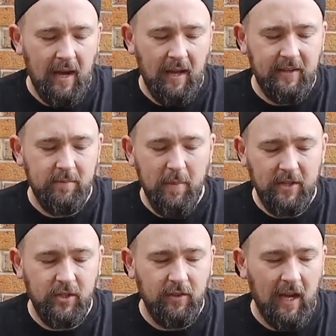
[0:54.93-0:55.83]
I did
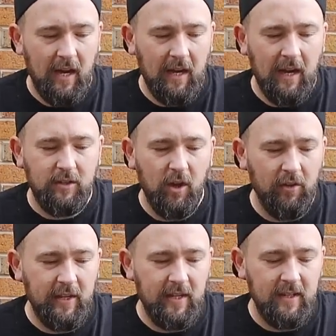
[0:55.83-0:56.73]
mention that I'd
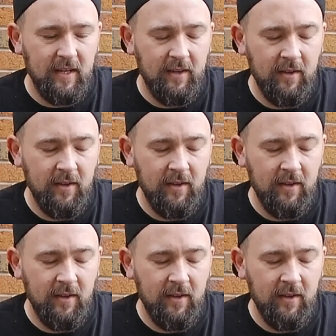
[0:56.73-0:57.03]
got the